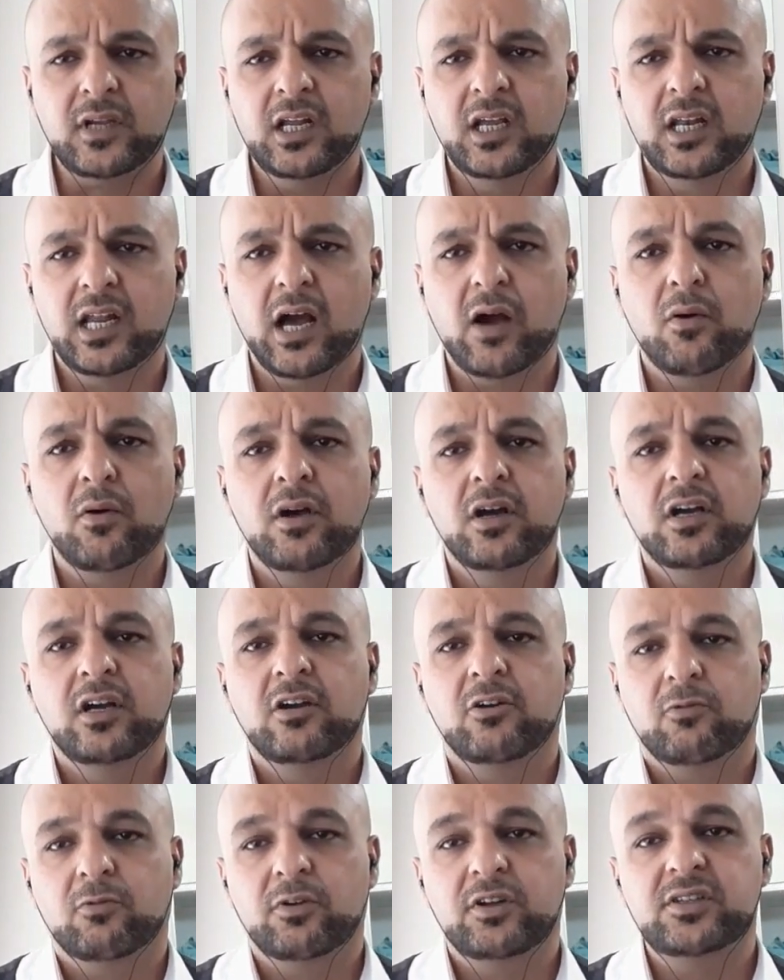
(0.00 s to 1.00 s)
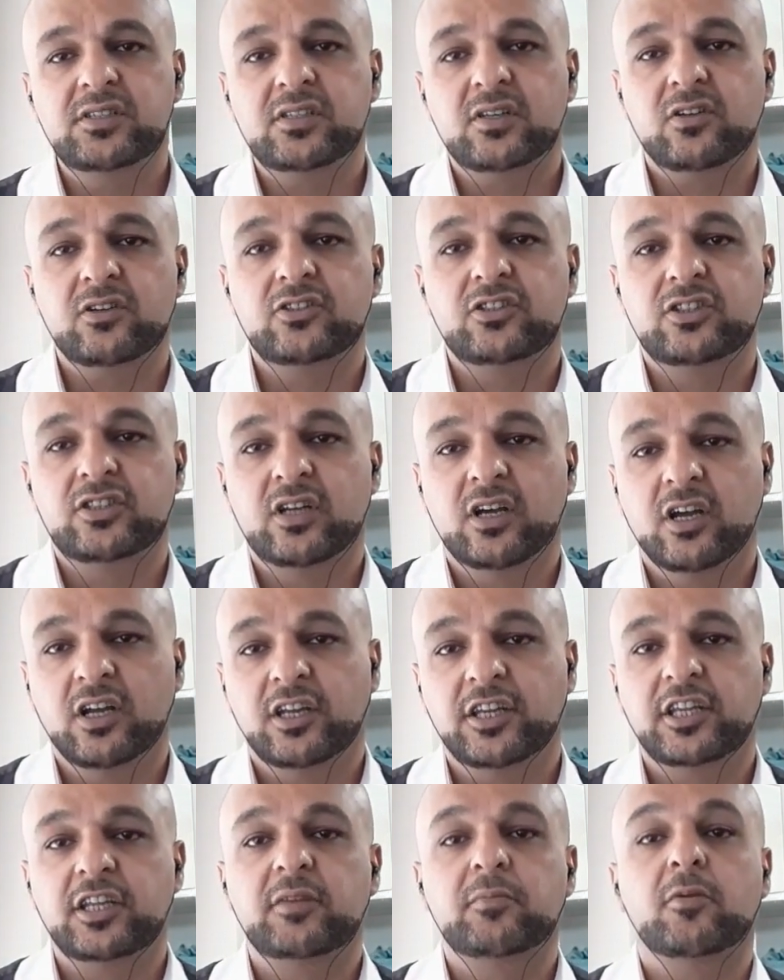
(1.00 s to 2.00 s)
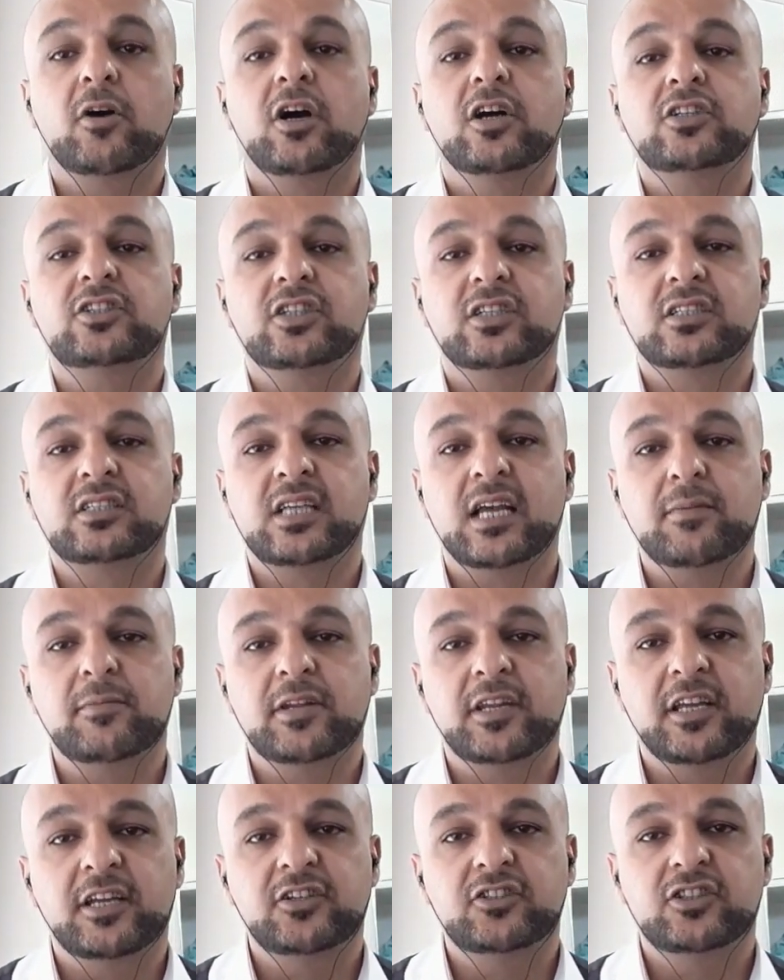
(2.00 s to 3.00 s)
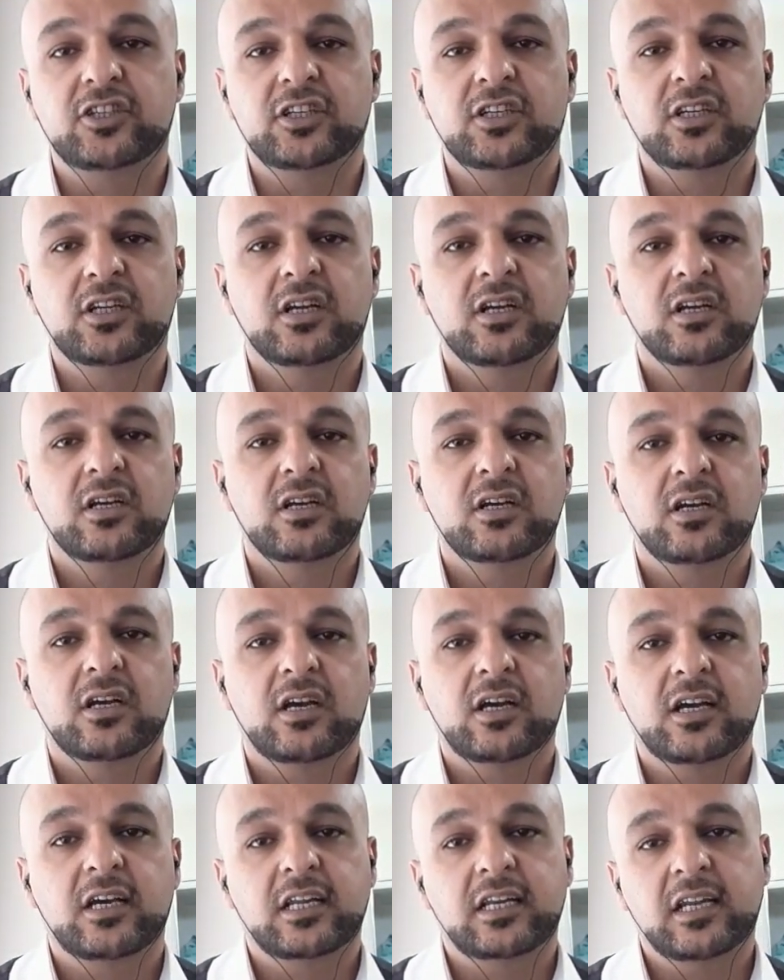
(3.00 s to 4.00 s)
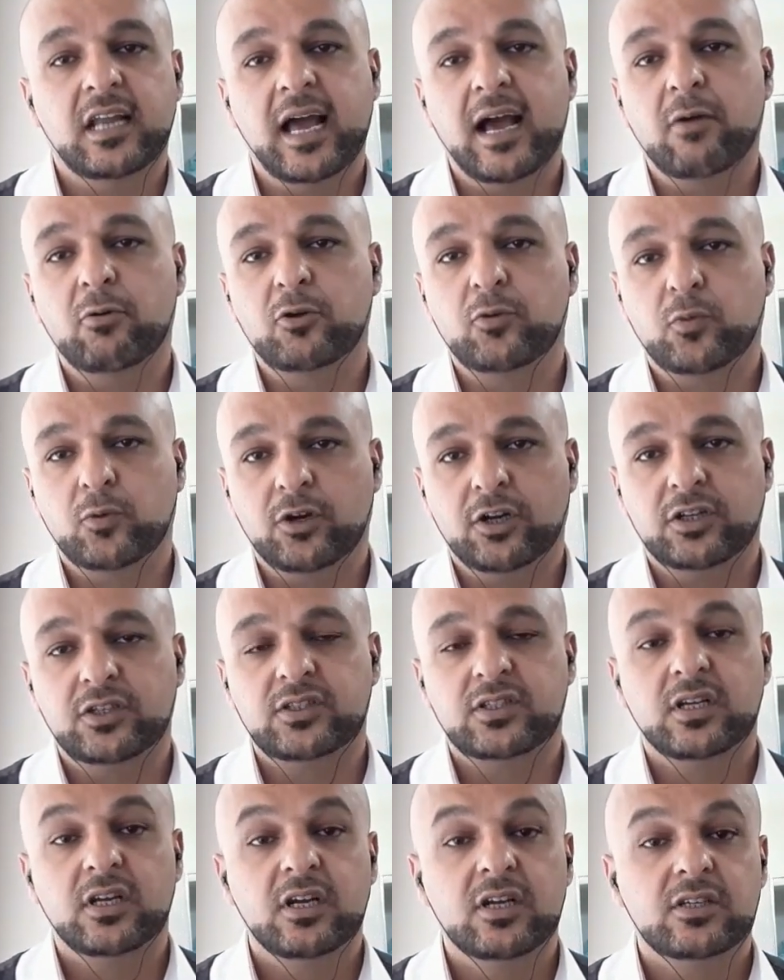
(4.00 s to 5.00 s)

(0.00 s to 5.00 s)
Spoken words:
Now, research NEBOSH examination and how it works.